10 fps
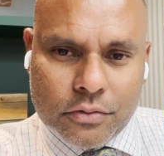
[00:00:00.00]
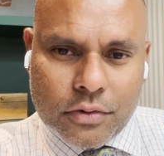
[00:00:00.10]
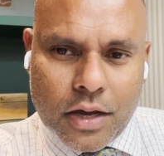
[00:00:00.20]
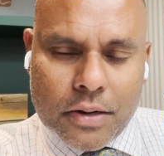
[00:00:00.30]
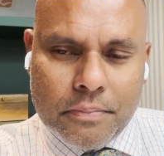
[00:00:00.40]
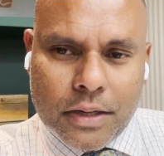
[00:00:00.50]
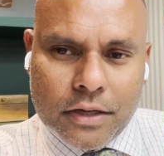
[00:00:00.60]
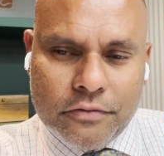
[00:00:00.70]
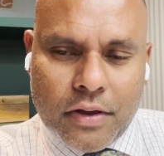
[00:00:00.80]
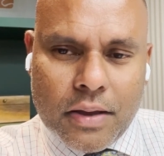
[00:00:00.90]
cart, but
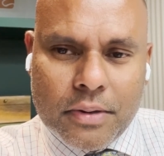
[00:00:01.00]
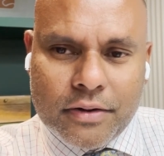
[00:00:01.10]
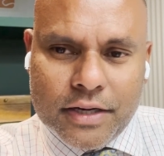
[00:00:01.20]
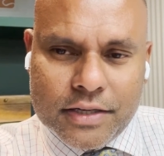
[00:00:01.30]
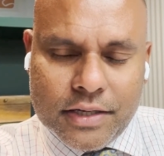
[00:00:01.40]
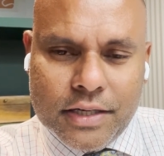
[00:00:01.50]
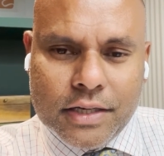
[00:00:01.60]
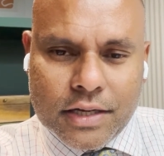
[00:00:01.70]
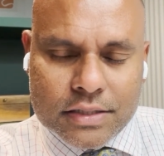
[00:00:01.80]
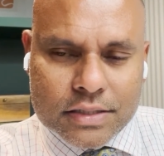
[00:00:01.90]
if I'm a returning
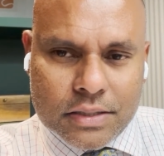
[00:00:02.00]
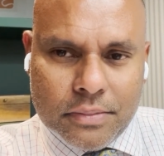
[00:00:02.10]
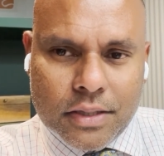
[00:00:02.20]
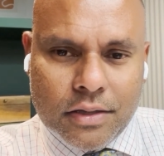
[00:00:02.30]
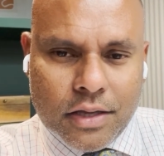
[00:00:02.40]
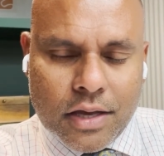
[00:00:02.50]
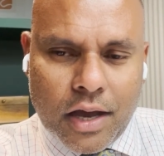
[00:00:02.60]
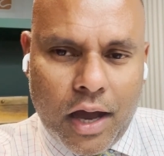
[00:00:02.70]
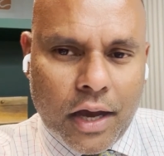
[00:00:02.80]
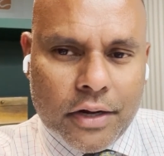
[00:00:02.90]
customer,
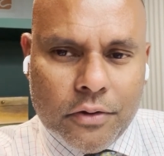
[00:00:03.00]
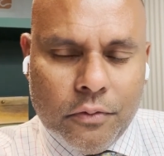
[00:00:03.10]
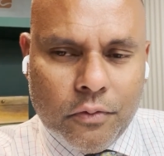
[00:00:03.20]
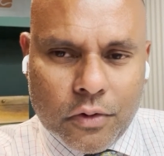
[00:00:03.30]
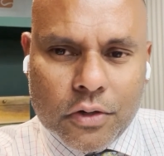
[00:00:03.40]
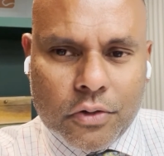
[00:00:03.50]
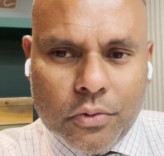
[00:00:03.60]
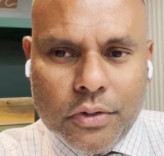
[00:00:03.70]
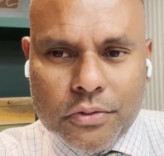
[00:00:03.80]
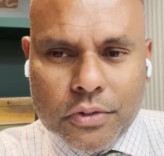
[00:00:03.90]
I don't want to go
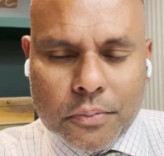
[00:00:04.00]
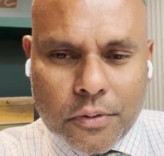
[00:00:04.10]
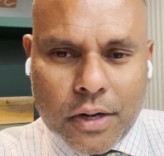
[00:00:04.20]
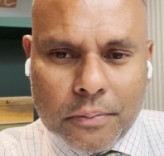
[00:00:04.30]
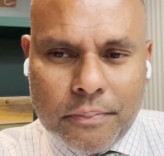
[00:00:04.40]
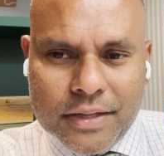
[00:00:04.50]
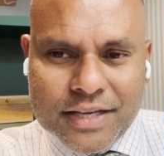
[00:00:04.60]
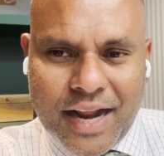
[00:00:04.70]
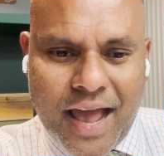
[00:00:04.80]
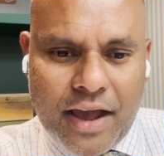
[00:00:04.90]
into the product page
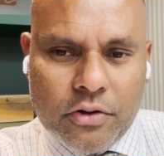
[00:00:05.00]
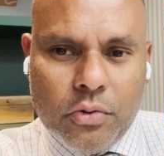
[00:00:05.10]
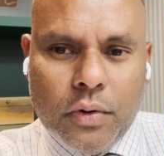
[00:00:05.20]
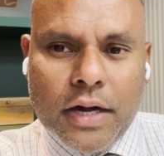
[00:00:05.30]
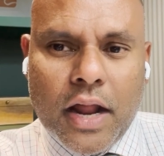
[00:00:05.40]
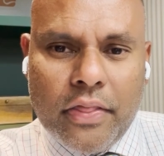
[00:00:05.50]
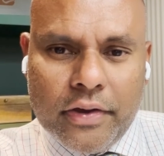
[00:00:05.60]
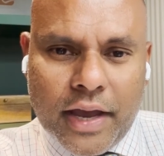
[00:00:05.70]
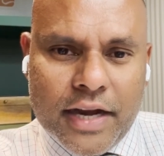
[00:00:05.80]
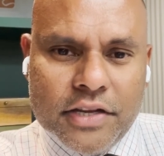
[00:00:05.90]
and have do
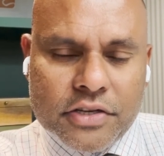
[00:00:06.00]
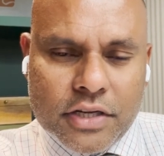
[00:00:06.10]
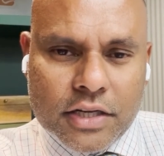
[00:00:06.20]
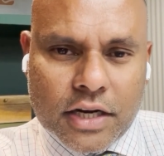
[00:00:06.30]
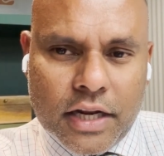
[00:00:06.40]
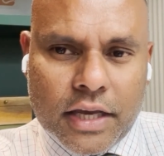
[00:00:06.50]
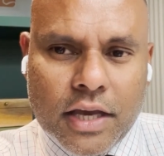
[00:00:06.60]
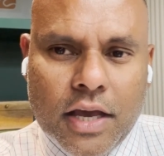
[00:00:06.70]
another additional click.